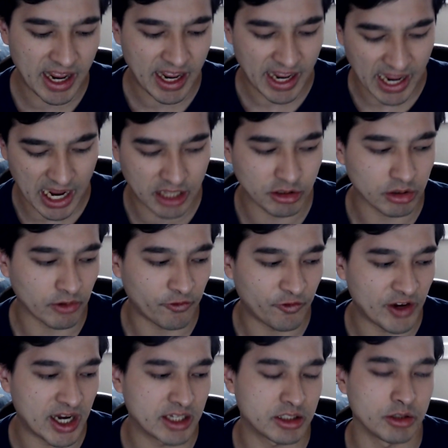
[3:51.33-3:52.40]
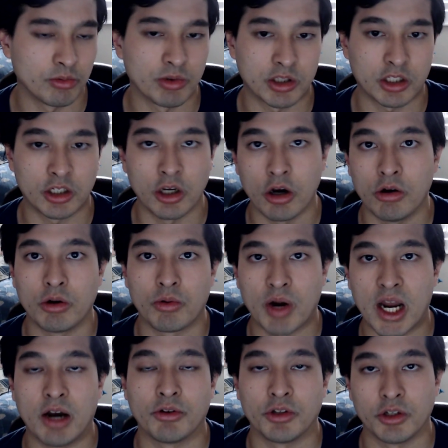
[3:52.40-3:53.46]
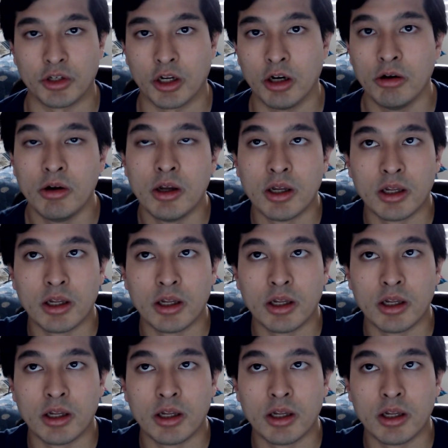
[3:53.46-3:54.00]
handle the fact of with Kyo around, you know.